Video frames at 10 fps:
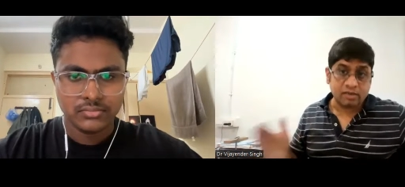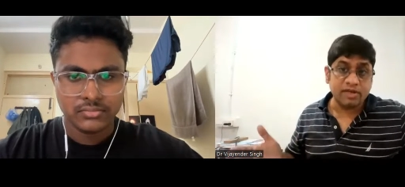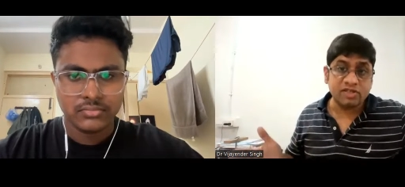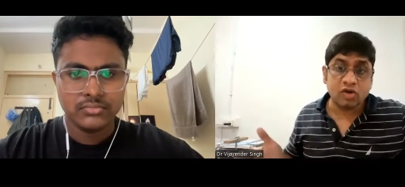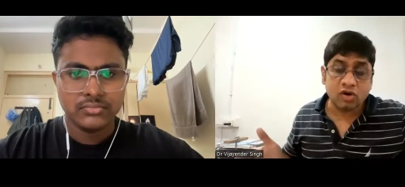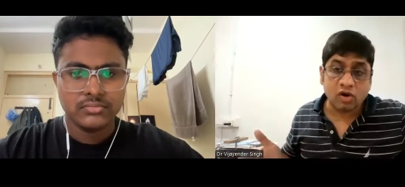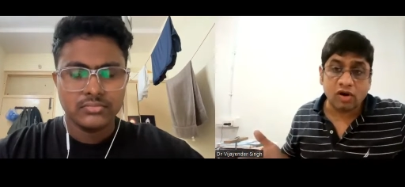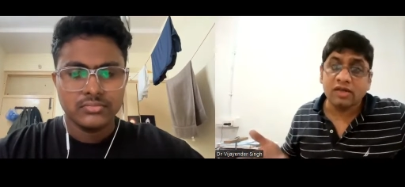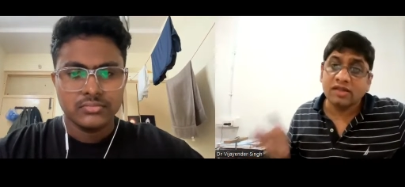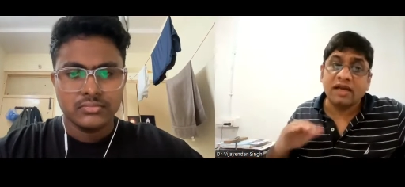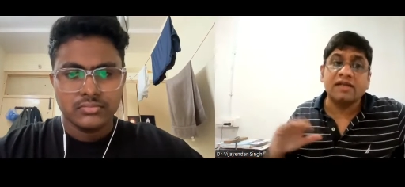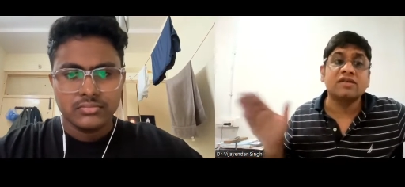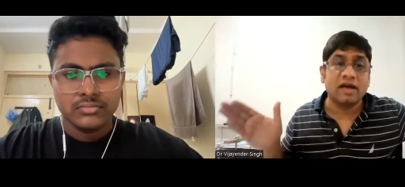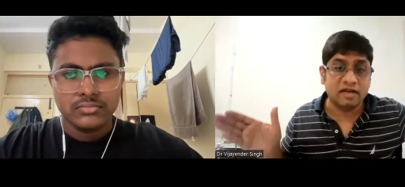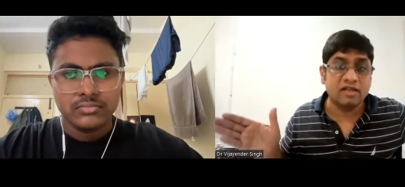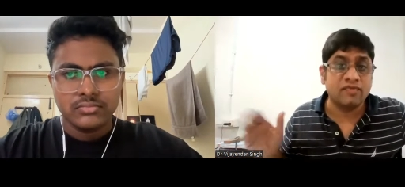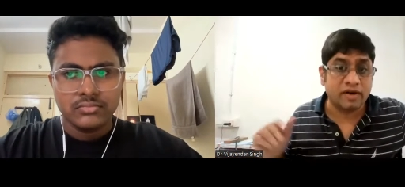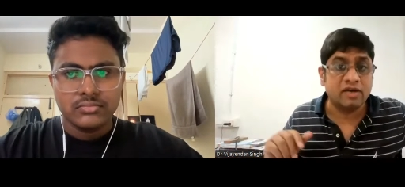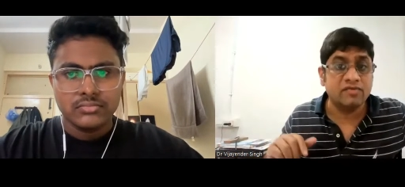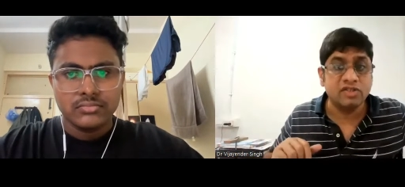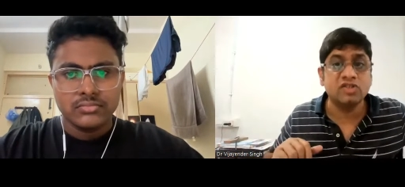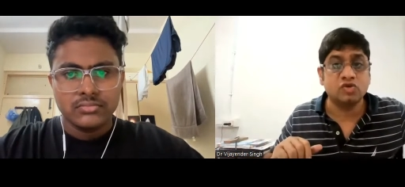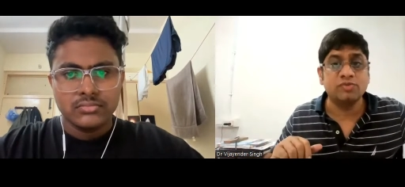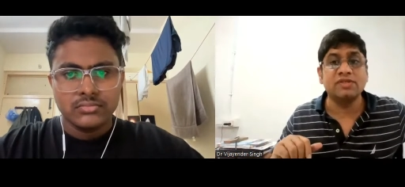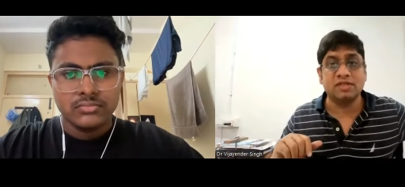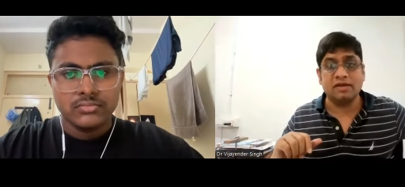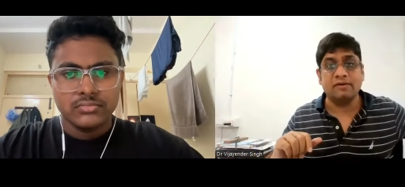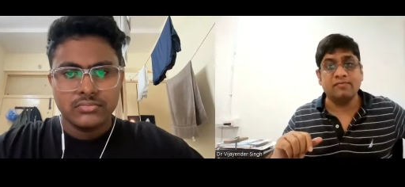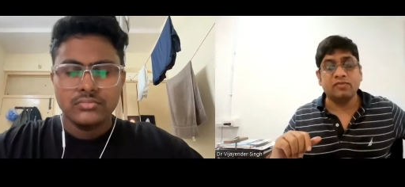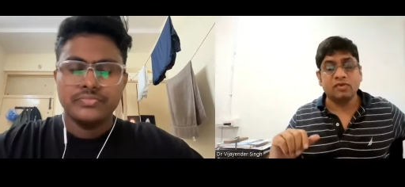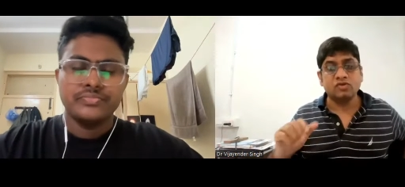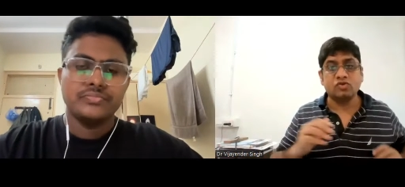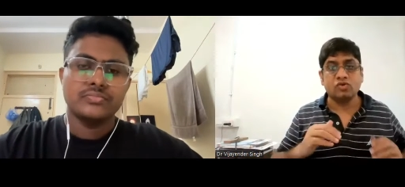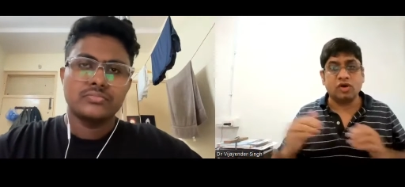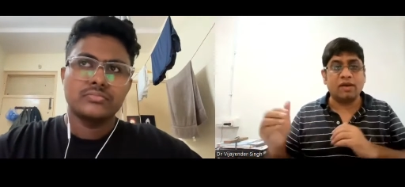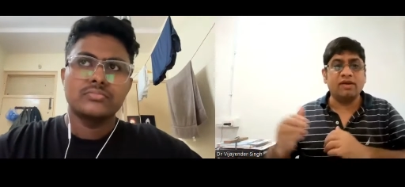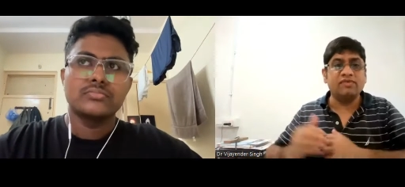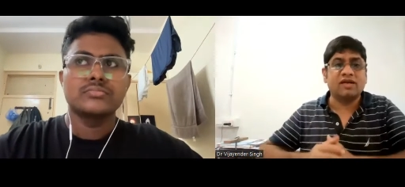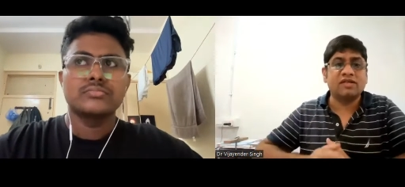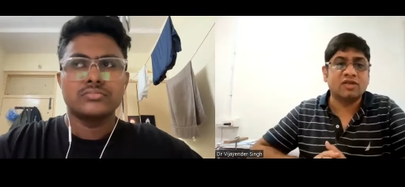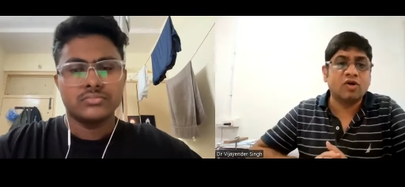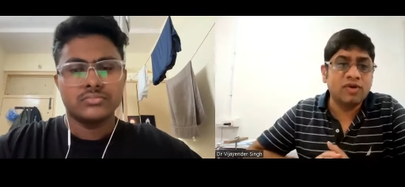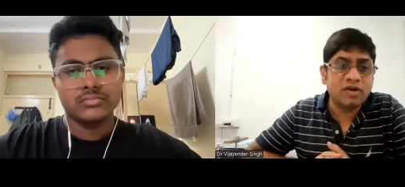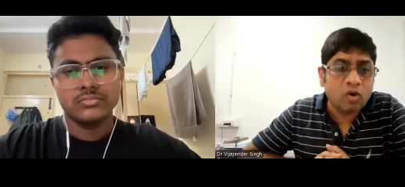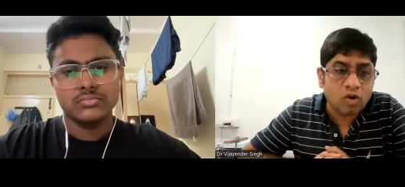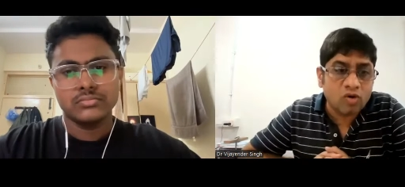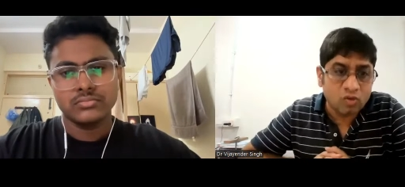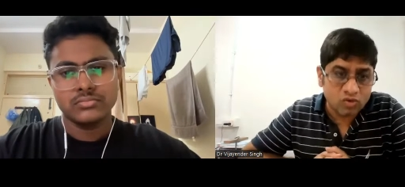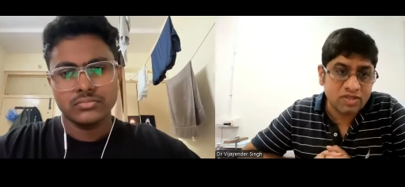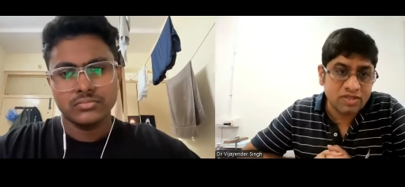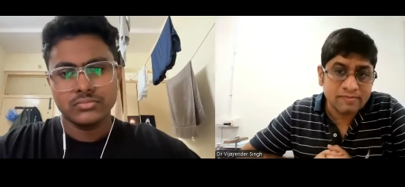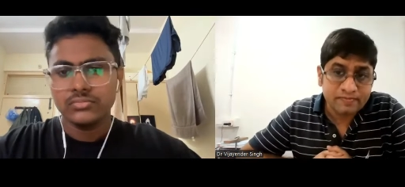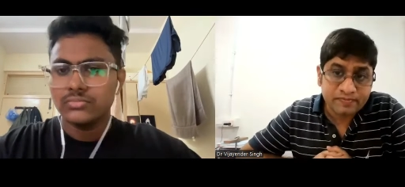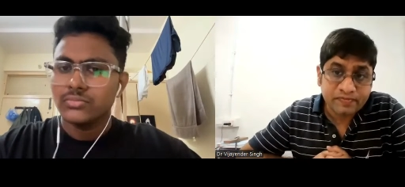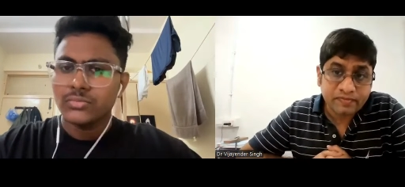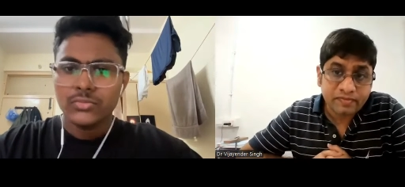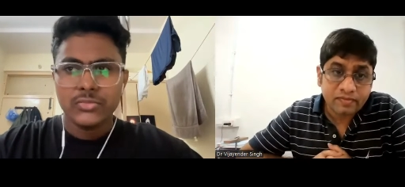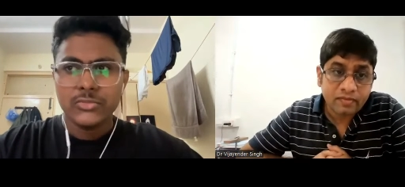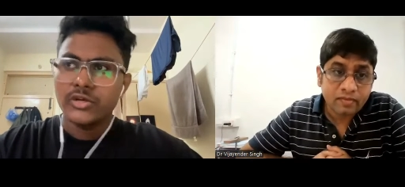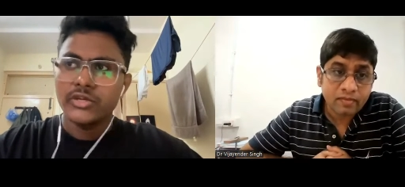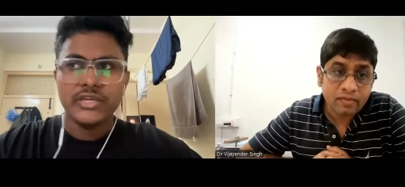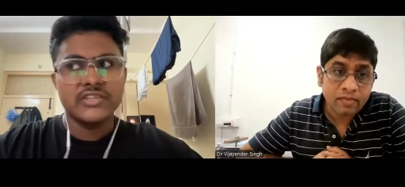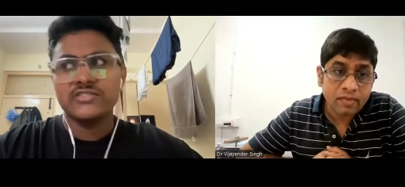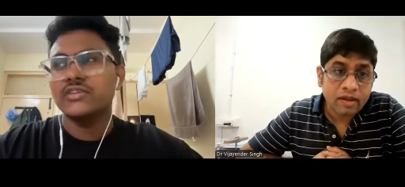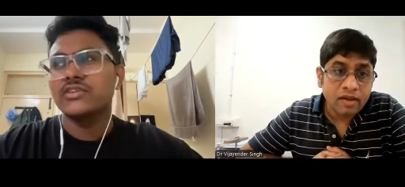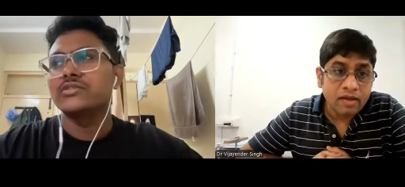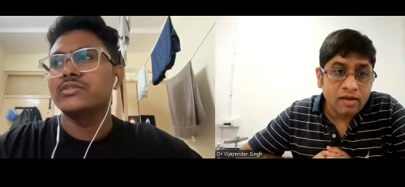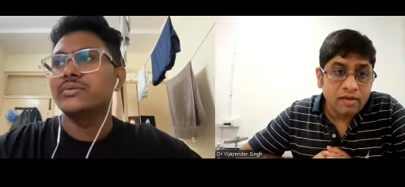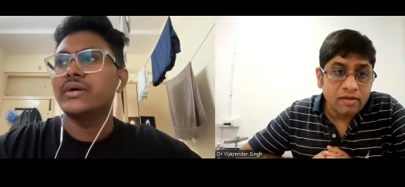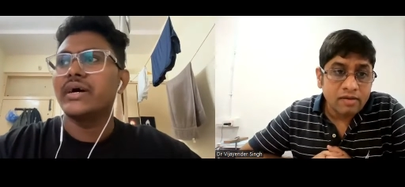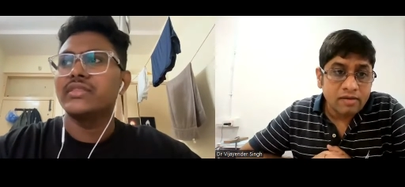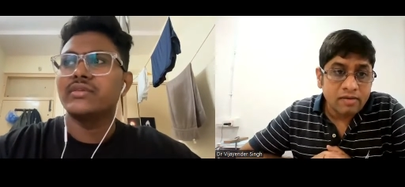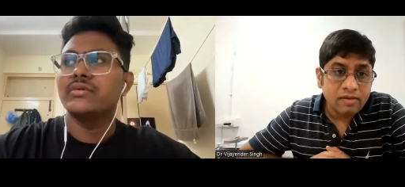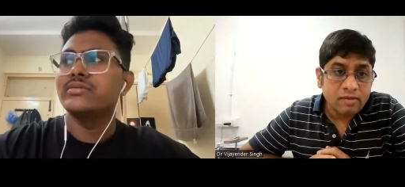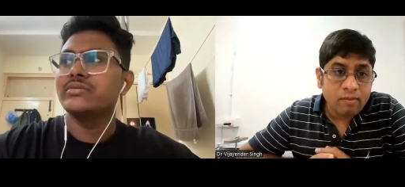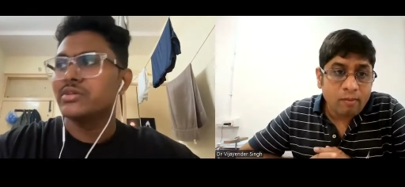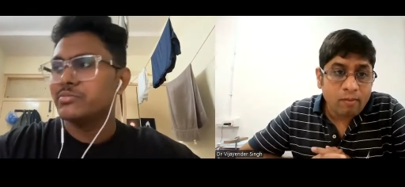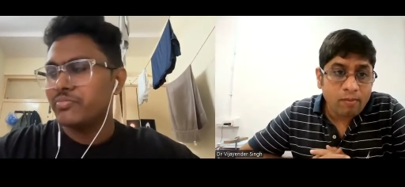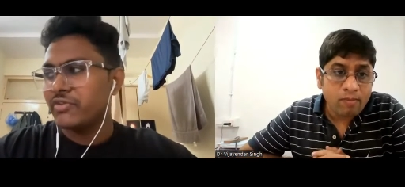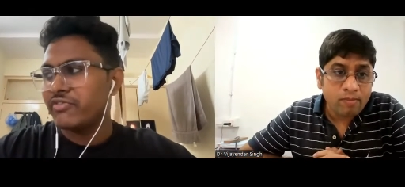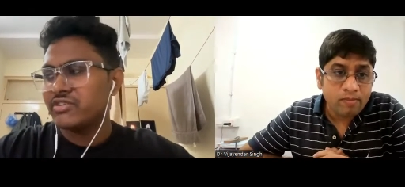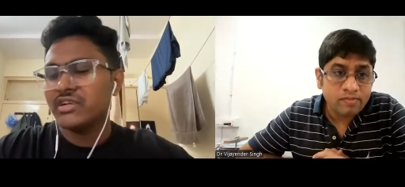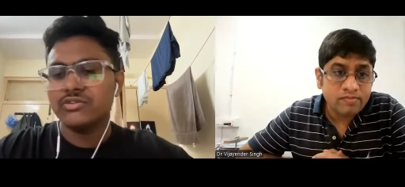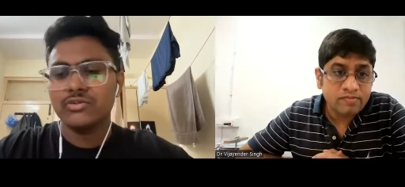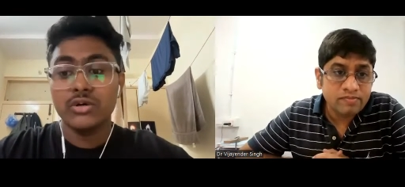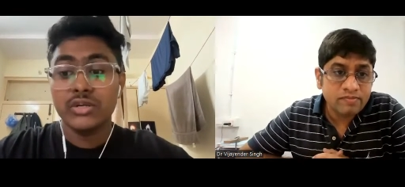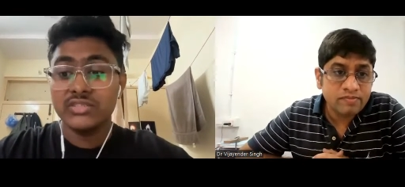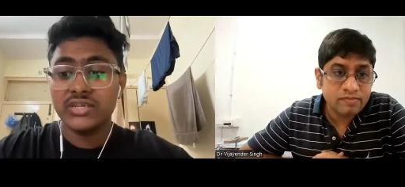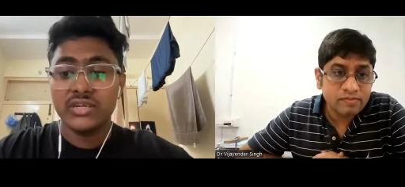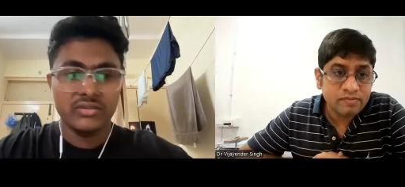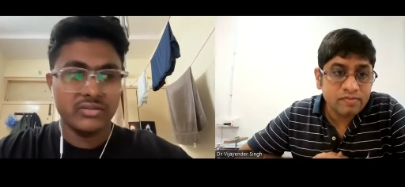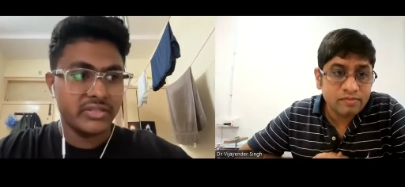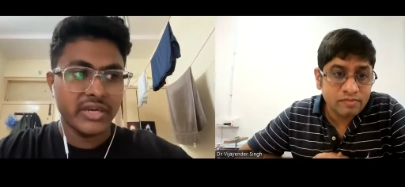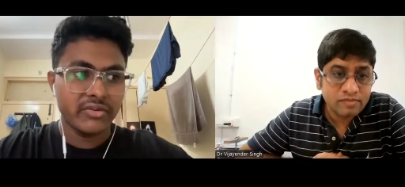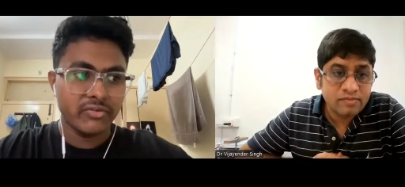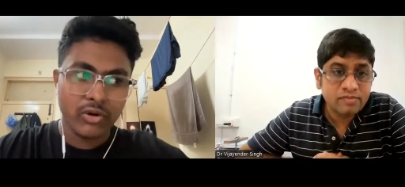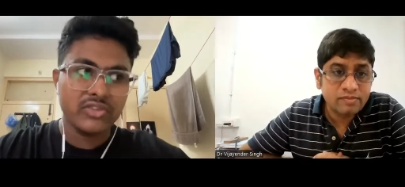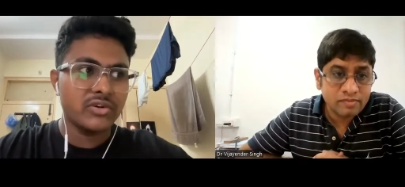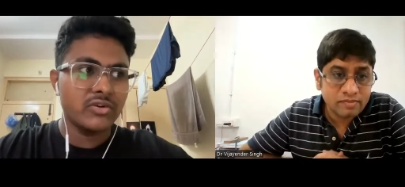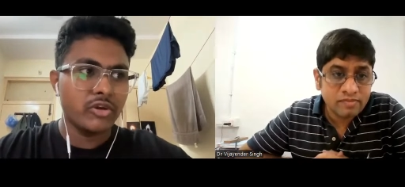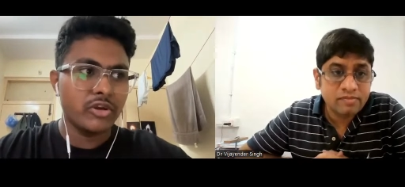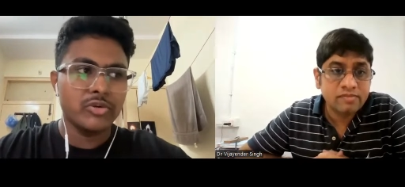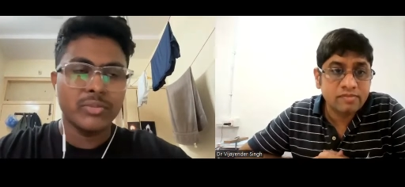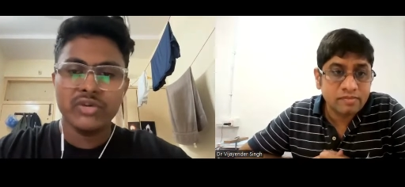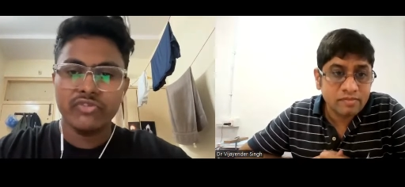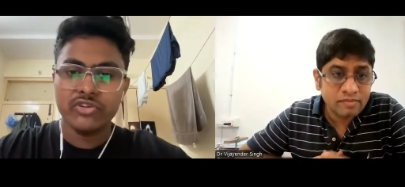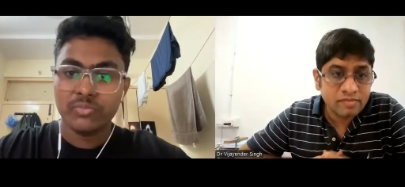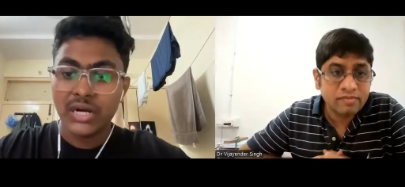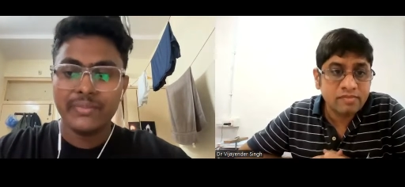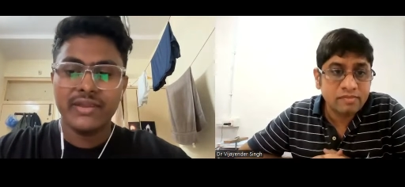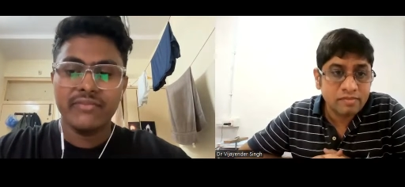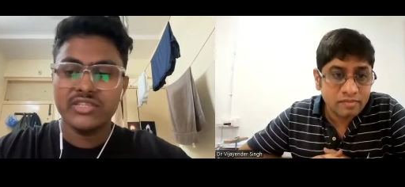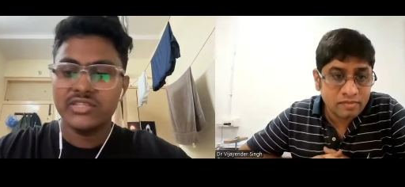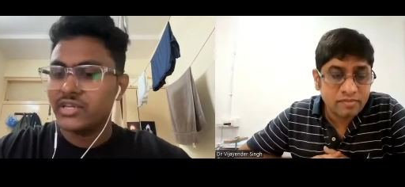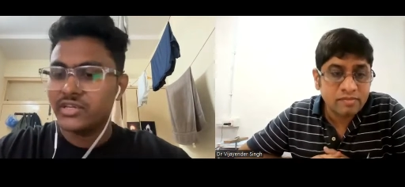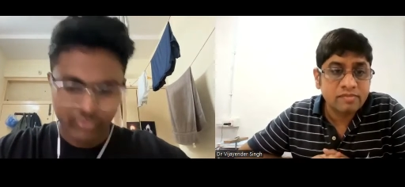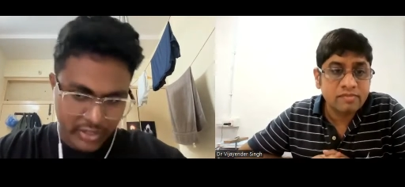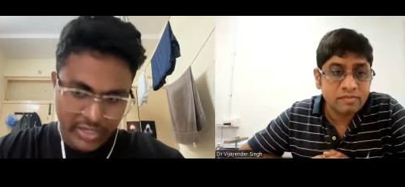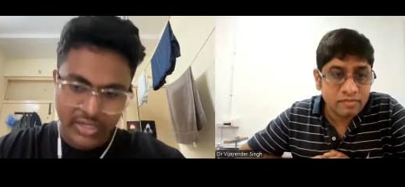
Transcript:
Speaker 1: established or not, that is another factor which is to be seen. So I believe that is how it all goes.
Speaker 2: Yes, the professor also told us that there was a growing demand for smart manufacturing for